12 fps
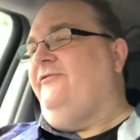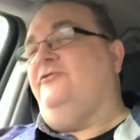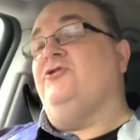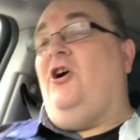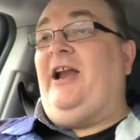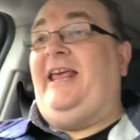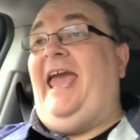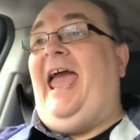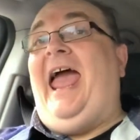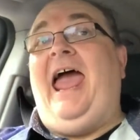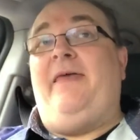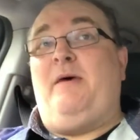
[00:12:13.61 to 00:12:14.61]
trying to get
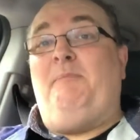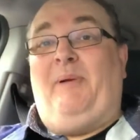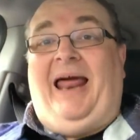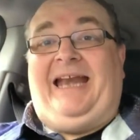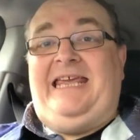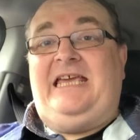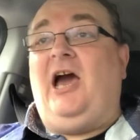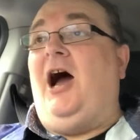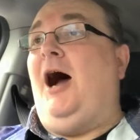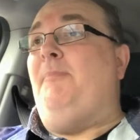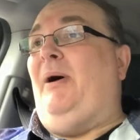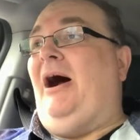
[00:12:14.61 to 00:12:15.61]
out of the bloody
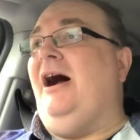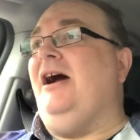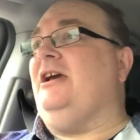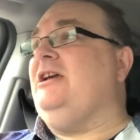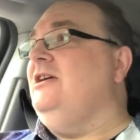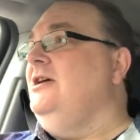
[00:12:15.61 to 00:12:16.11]
car park.